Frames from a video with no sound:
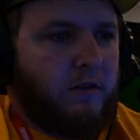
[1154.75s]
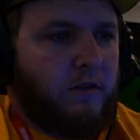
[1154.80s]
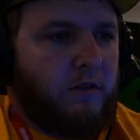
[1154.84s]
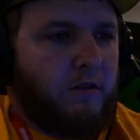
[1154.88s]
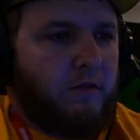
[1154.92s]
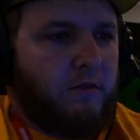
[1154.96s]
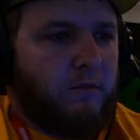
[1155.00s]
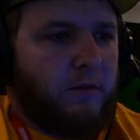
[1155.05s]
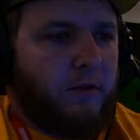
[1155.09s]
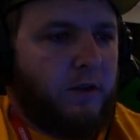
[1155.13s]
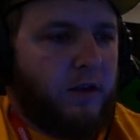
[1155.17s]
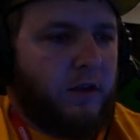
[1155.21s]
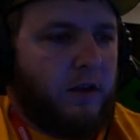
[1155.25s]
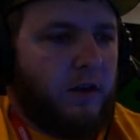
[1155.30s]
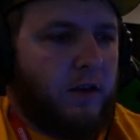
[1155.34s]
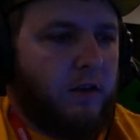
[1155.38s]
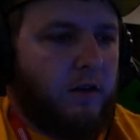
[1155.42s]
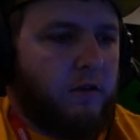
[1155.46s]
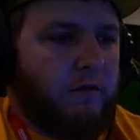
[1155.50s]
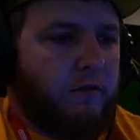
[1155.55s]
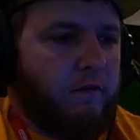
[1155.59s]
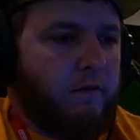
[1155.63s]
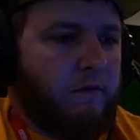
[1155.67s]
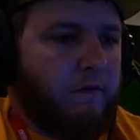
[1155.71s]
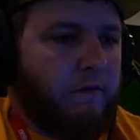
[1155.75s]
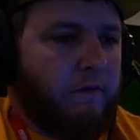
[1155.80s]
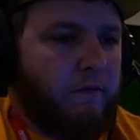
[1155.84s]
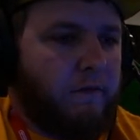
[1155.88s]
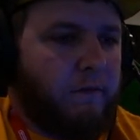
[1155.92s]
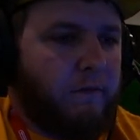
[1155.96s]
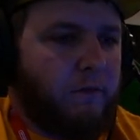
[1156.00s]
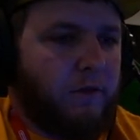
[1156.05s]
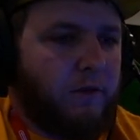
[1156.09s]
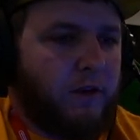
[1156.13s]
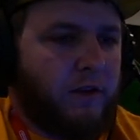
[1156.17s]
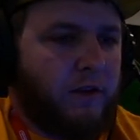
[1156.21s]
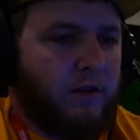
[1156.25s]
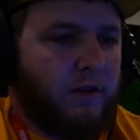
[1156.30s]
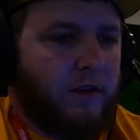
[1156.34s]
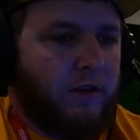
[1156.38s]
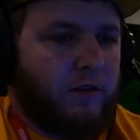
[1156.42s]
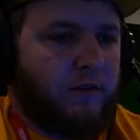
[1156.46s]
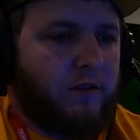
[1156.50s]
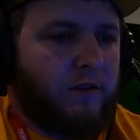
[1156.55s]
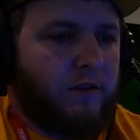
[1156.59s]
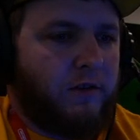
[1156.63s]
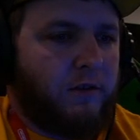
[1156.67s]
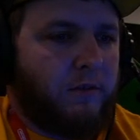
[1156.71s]
We got it. We'll get it
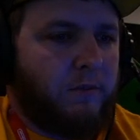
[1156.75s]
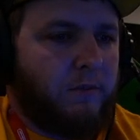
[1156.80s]
next time.